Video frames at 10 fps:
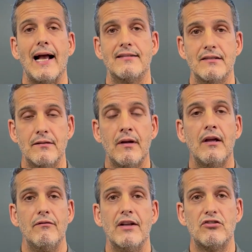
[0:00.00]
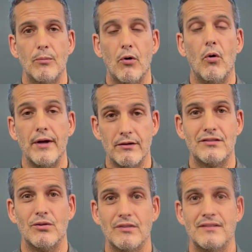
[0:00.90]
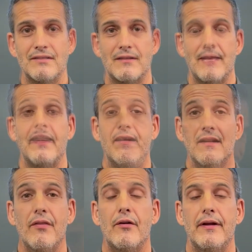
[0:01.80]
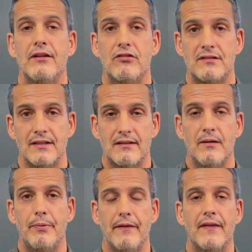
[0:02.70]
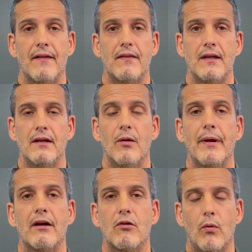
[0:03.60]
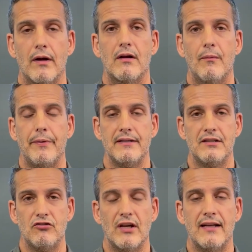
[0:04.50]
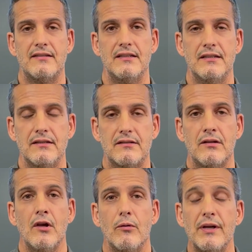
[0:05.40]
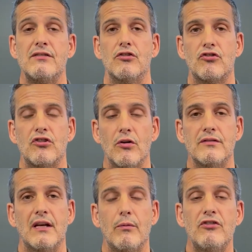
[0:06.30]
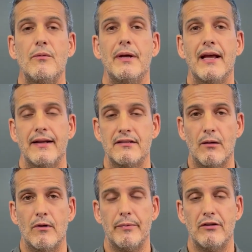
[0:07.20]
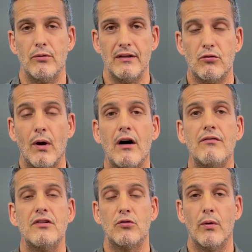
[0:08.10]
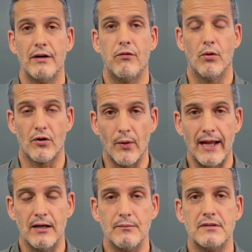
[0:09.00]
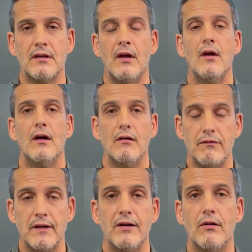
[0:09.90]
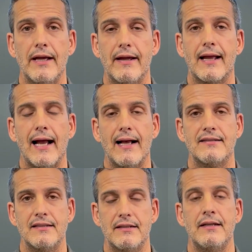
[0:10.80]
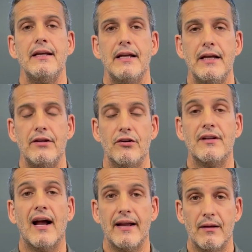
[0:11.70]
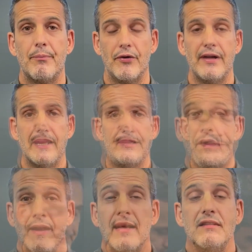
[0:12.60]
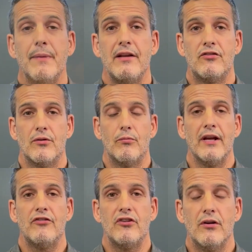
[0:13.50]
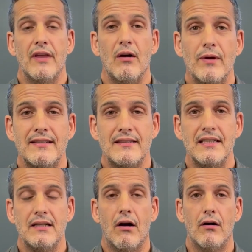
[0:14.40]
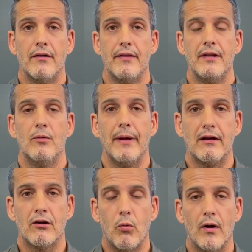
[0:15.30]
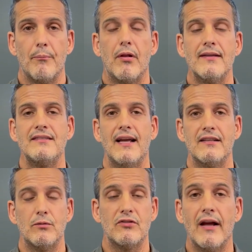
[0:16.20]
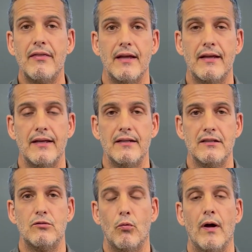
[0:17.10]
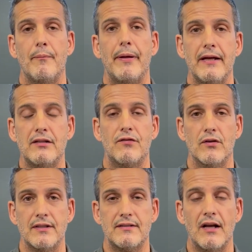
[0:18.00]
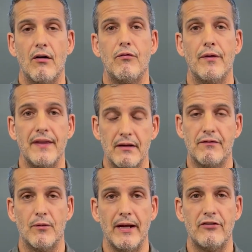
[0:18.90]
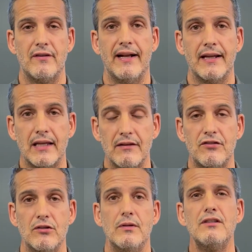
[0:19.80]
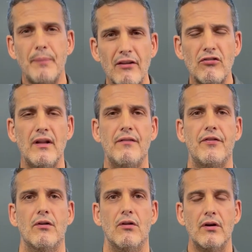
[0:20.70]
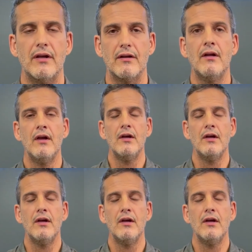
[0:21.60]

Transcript: acid vegetable oil sources. And another interesting tidbit that the Omega Quant company suggests is research shows that we should be getting getting somewhere between 12 to 24 grams of linoleic acid in your diet per day. The next major ratio that we see on the Omega Quant Plus test, which I think is what pays for itself with the information that it gives you, especially if you're looking